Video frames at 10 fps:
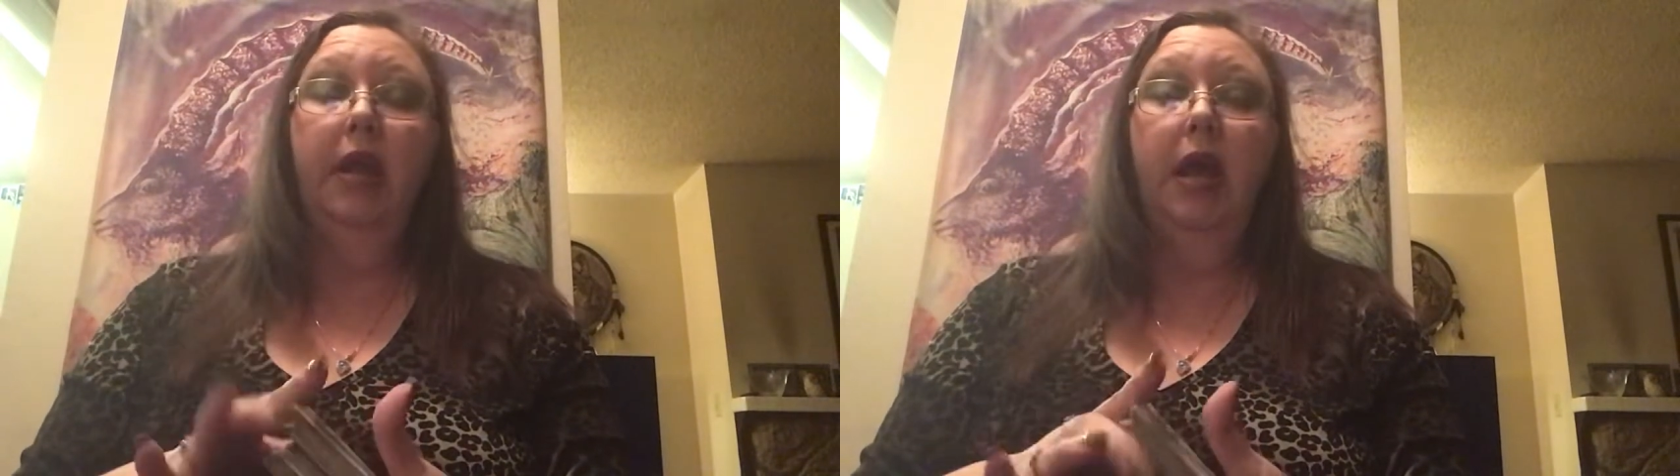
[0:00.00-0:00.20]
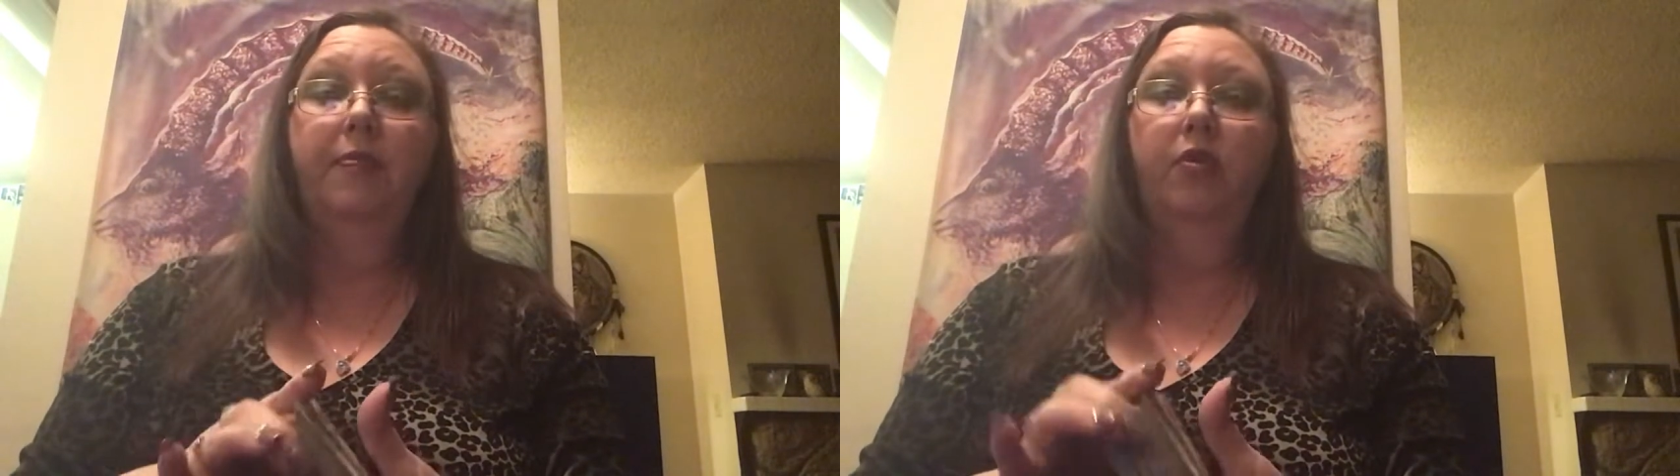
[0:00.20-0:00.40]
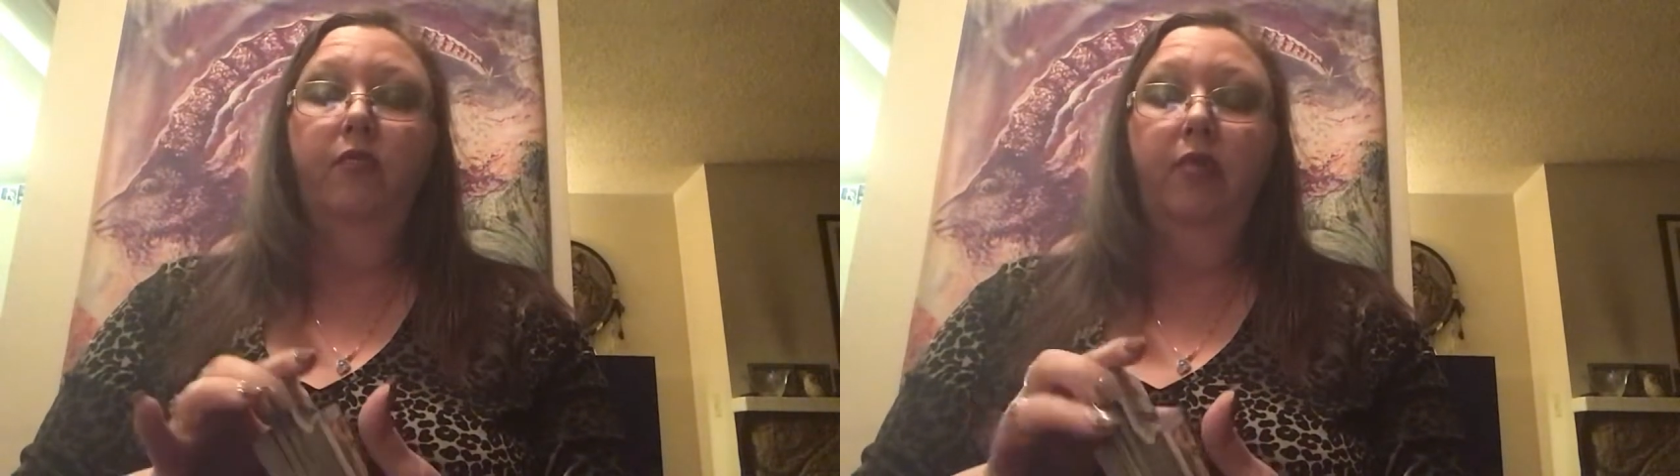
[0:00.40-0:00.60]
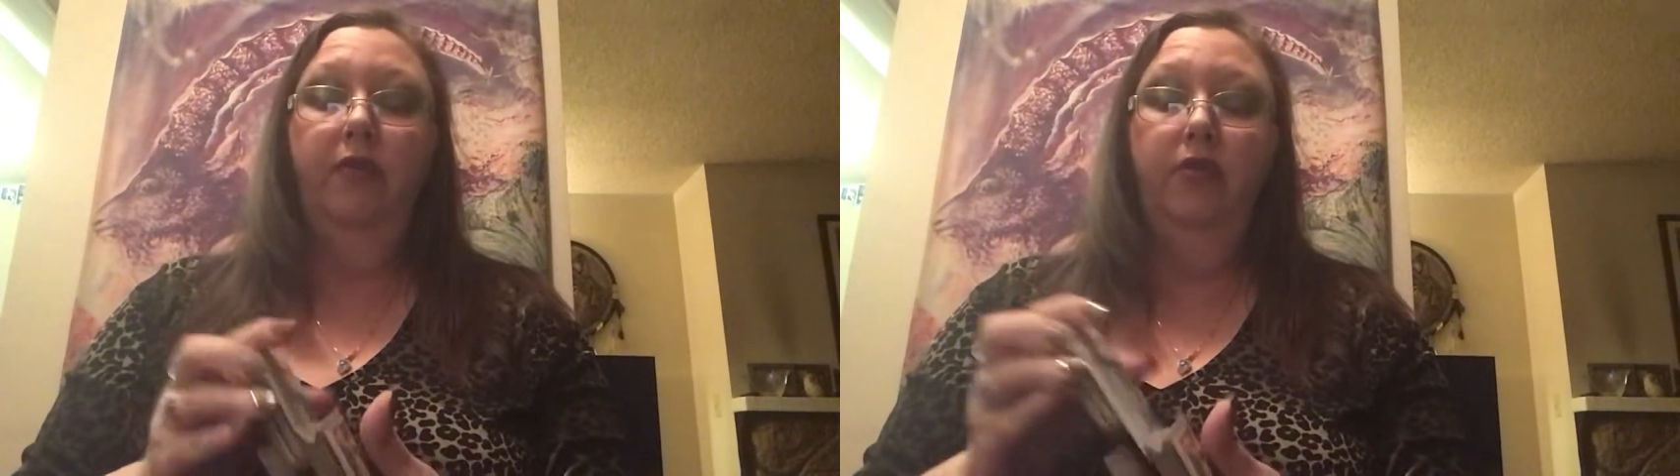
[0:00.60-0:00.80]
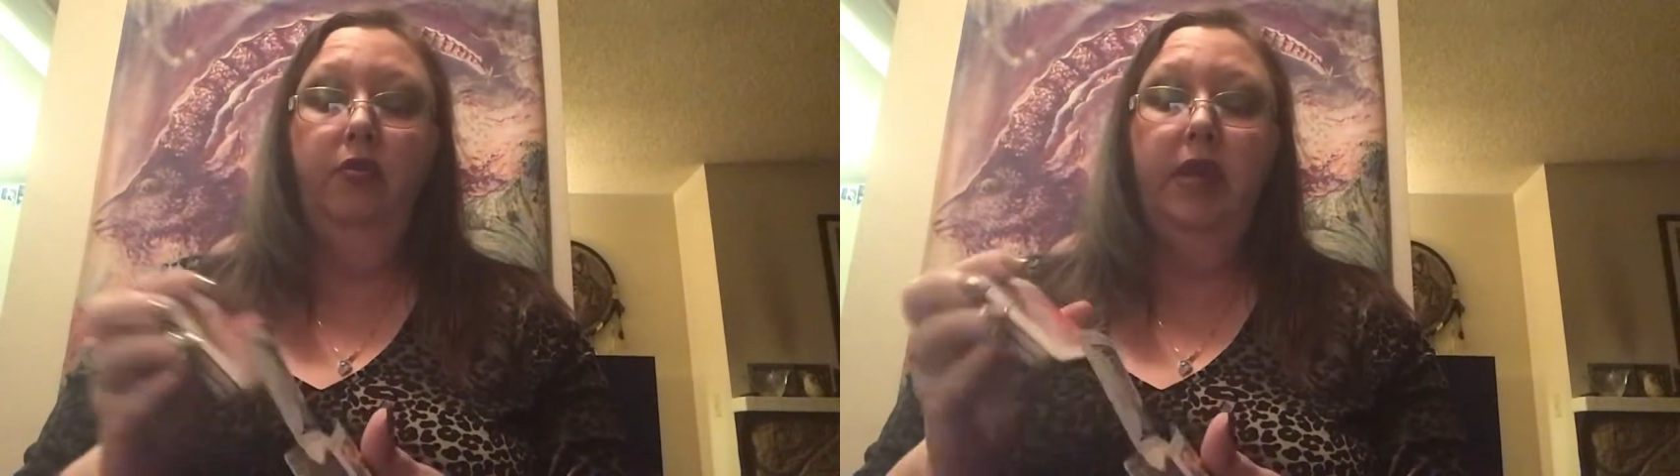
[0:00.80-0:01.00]
It happened over a
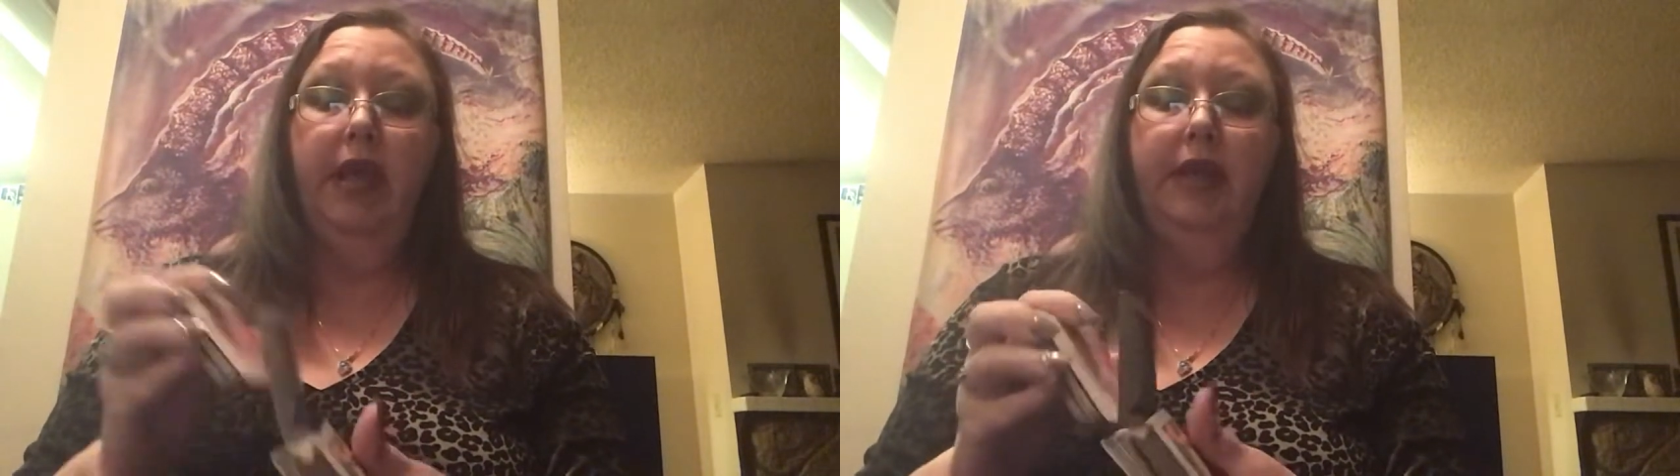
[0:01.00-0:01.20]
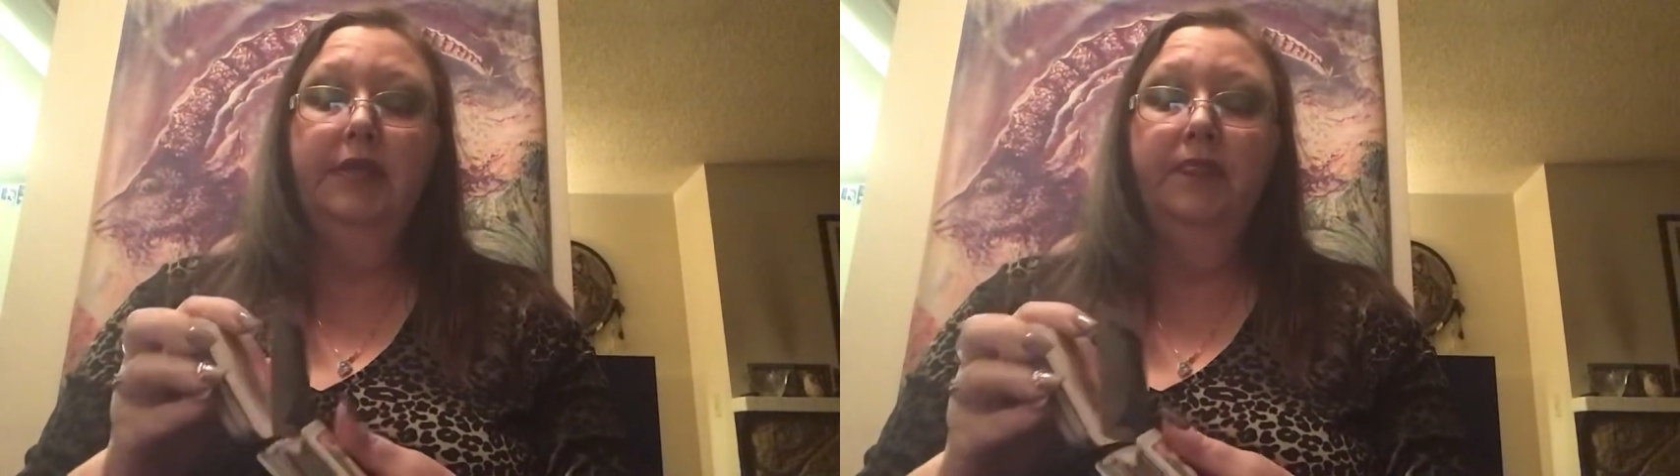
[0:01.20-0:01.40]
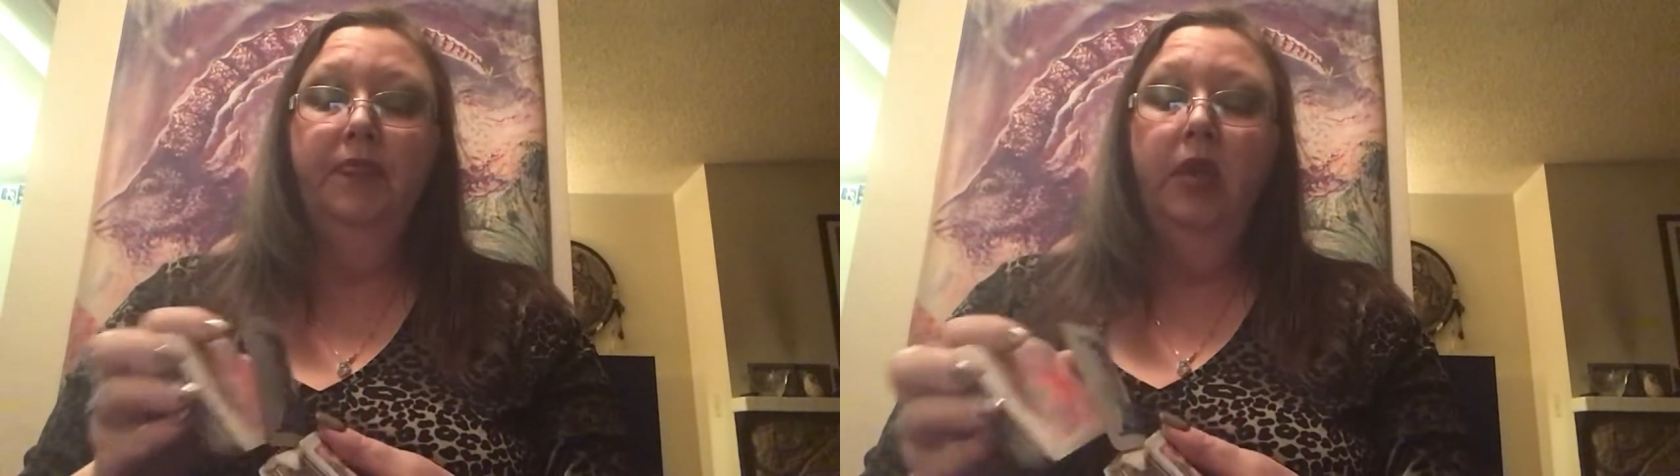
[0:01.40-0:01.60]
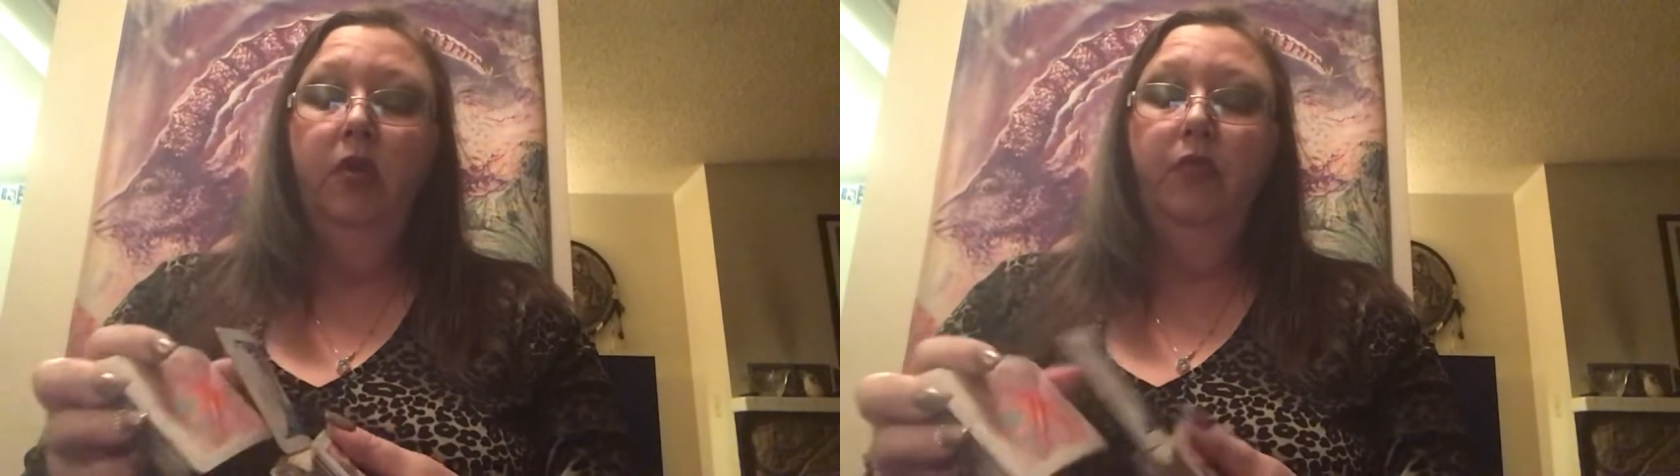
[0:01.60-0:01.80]
few days.